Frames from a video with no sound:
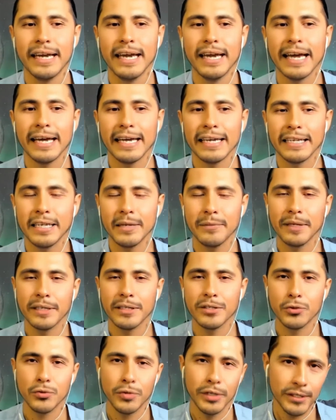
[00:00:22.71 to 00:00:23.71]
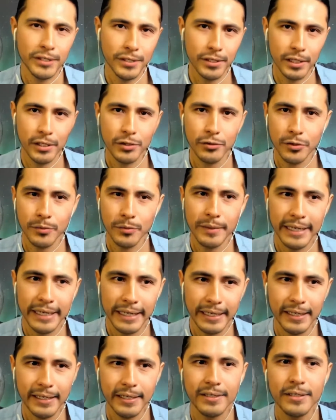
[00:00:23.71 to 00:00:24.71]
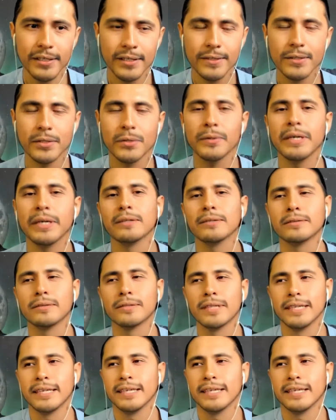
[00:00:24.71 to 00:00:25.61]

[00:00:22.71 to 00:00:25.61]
academics trace Tantra back just around